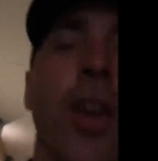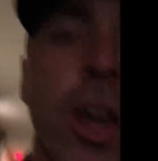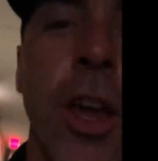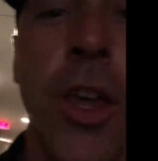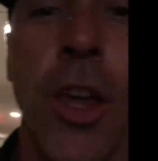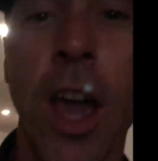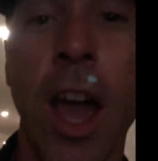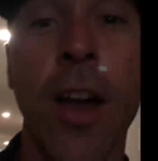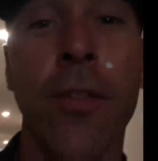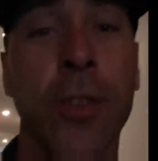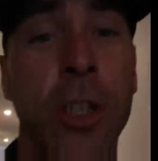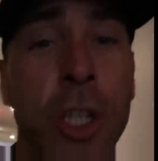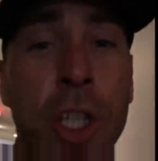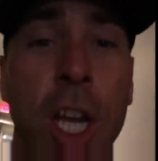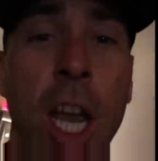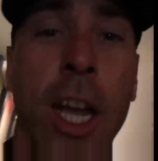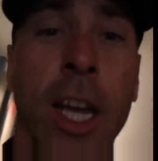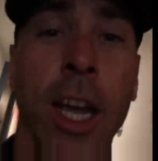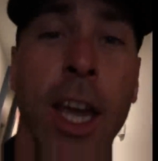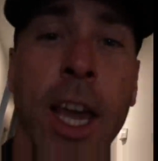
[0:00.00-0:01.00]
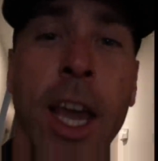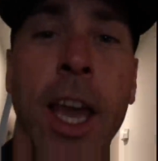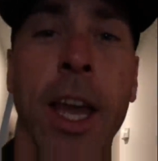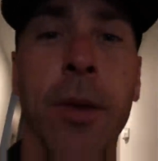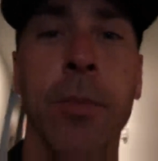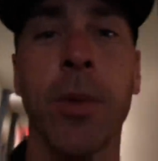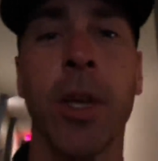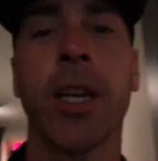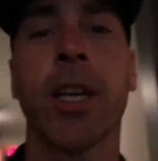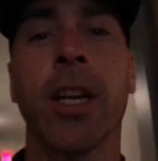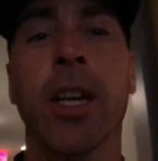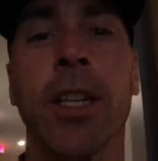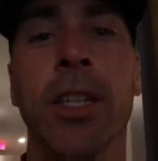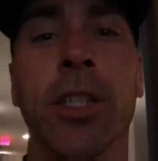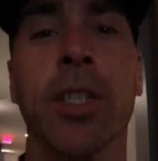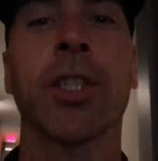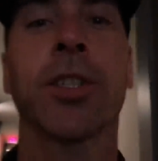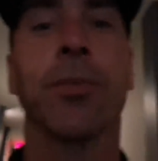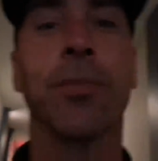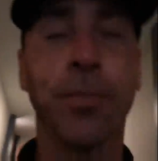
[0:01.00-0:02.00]
you have to check ahead
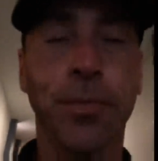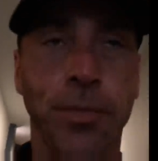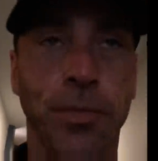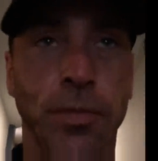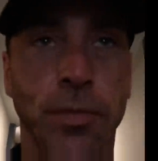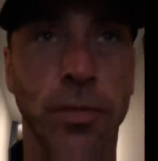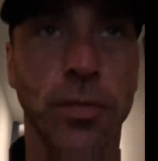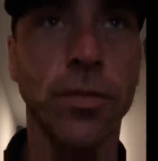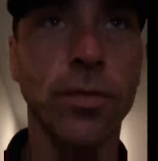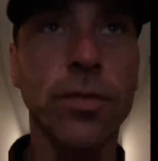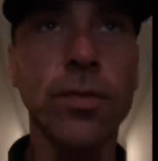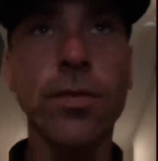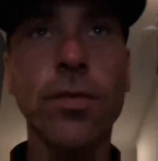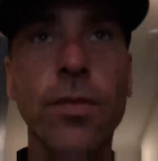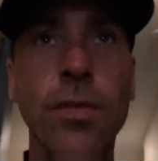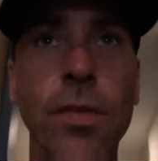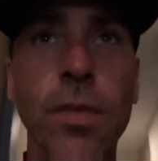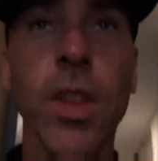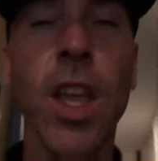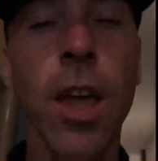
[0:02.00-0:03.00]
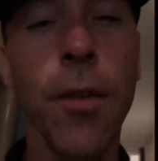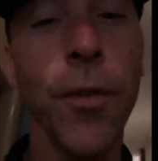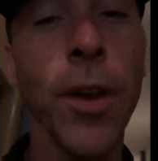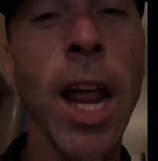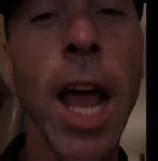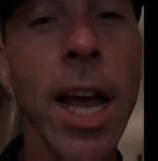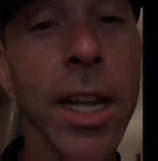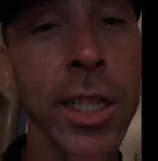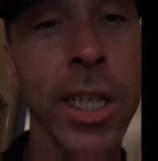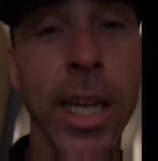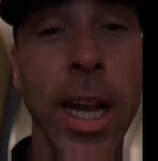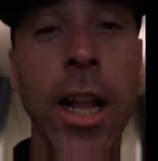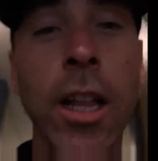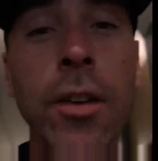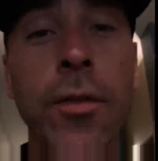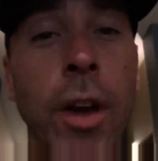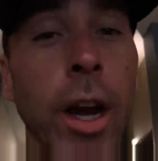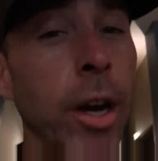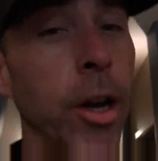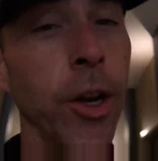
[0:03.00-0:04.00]
because if it has an
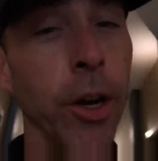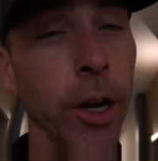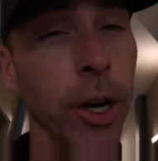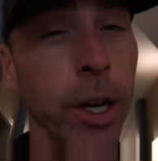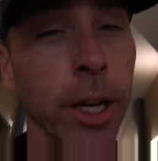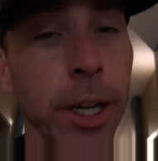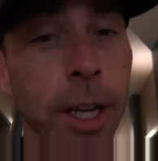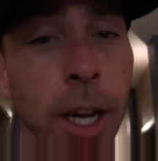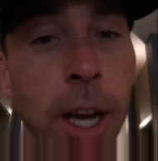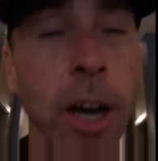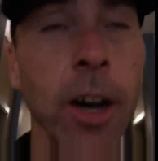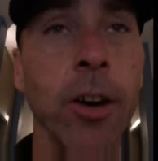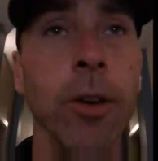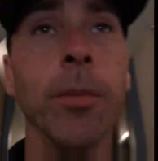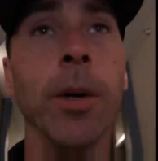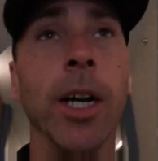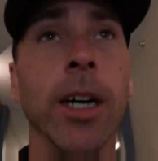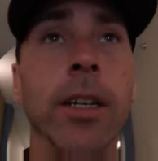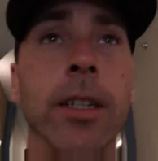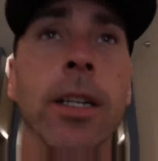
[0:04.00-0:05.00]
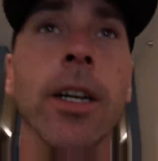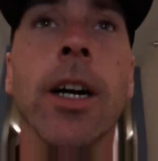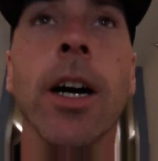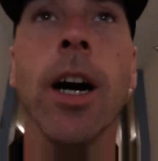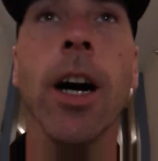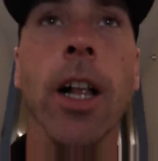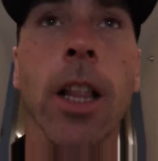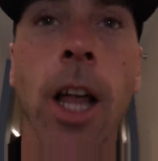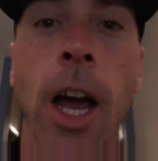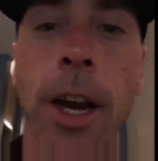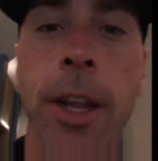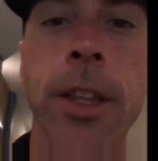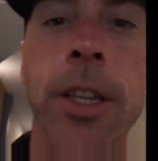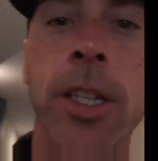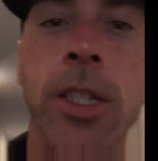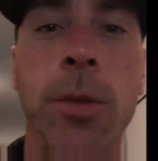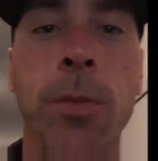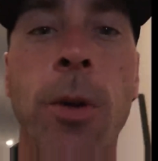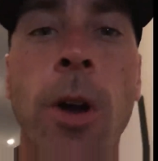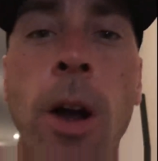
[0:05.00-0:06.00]
elevator, you're good to go. But a lot of
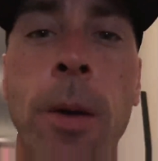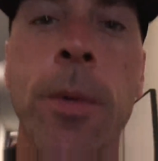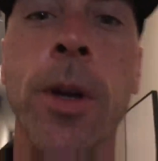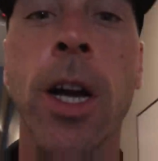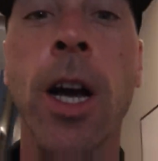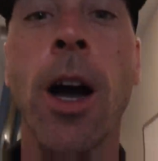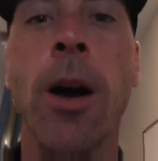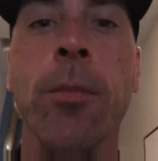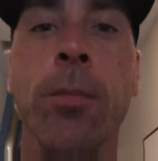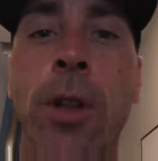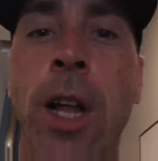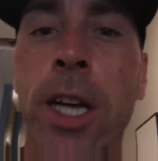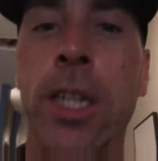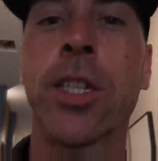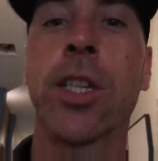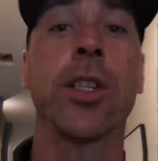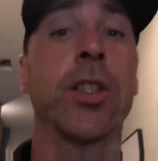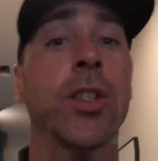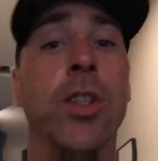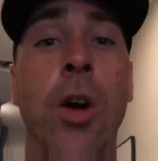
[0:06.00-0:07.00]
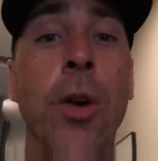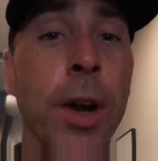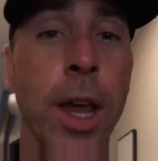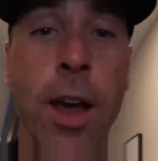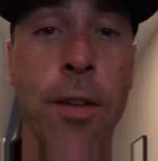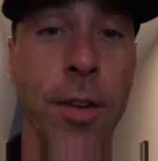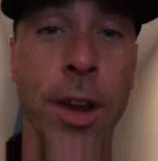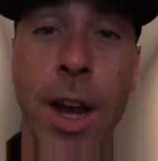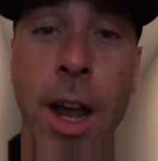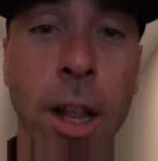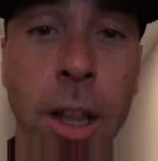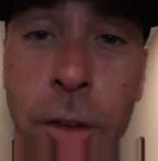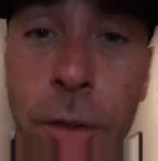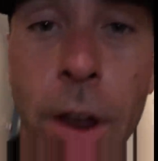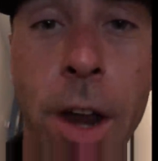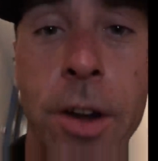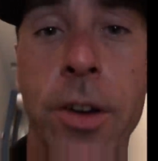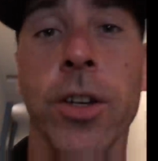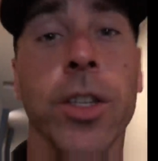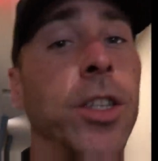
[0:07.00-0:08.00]
these apartment complexes don't have an
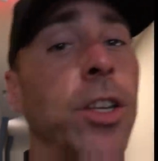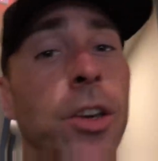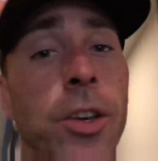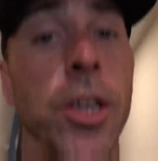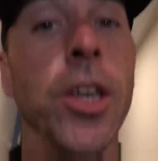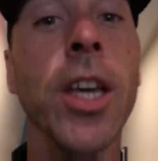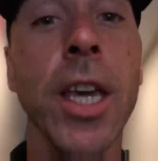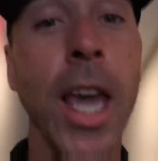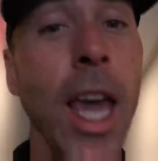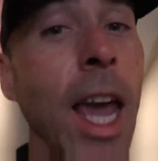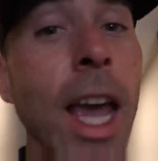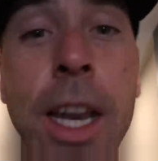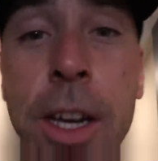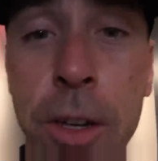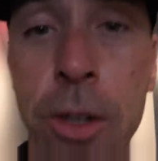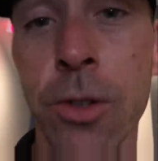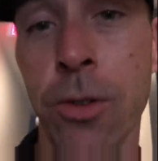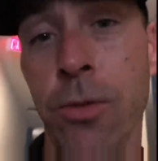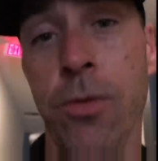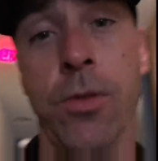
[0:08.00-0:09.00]
elevator, so you can't do